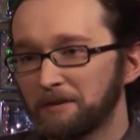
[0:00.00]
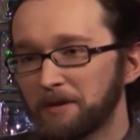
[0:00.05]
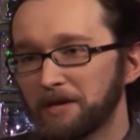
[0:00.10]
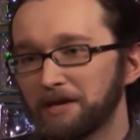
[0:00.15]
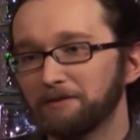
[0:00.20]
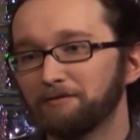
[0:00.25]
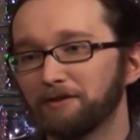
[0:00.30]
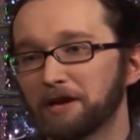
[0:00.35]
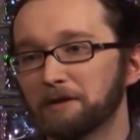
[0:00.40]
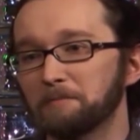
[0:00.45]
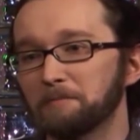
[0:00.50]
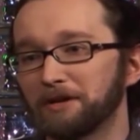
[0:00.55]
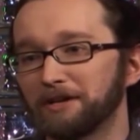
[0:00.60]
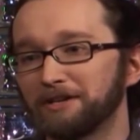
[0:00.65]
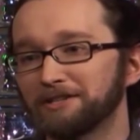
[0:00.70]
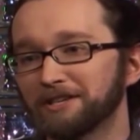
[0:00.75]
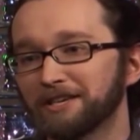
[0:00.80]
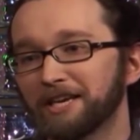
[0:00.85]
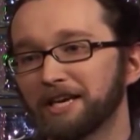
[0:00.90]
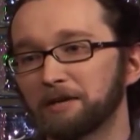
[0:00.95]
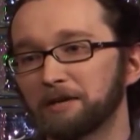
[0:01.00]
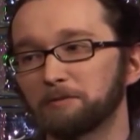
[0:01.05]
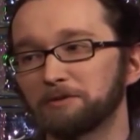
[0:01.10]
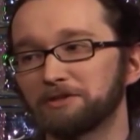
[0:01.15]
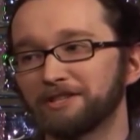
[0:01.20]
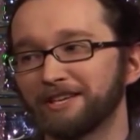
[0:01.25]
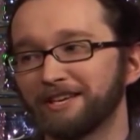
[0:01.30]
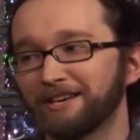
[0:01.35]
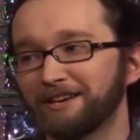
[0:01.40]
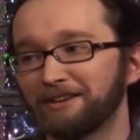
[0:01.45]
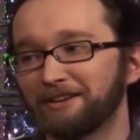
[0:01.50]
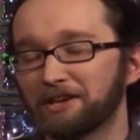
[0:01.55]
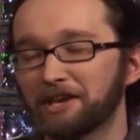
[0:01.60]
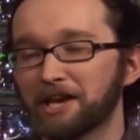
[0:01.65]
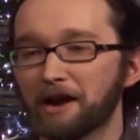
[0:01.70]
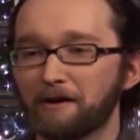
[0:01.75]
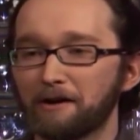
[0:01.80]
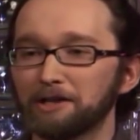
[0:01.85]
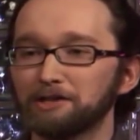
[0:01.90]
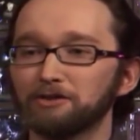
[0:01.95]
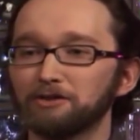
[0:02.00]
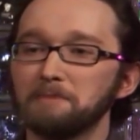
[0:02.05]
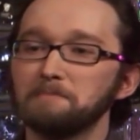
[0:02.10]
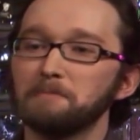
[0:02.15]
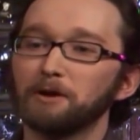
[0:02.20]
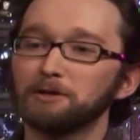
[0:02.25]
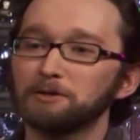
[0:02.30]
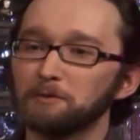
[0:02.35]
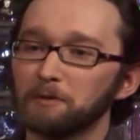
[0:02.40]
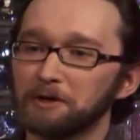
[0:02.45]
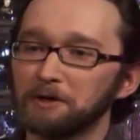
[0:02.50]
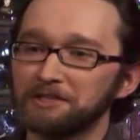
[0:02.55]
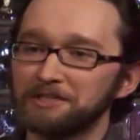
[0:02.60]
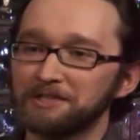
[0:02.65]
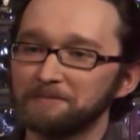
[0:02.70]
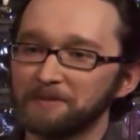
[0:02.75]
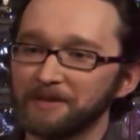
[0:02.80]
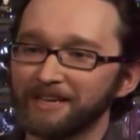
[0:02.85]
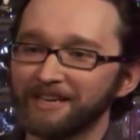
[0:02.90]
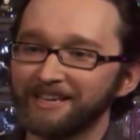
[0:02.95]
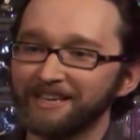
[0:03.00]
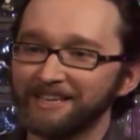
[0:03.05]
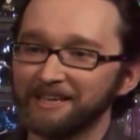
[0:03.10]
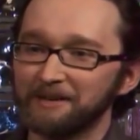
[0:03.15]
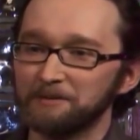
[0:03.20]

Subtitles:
Peter Venkman, as a kid, was the character I most wanted to be.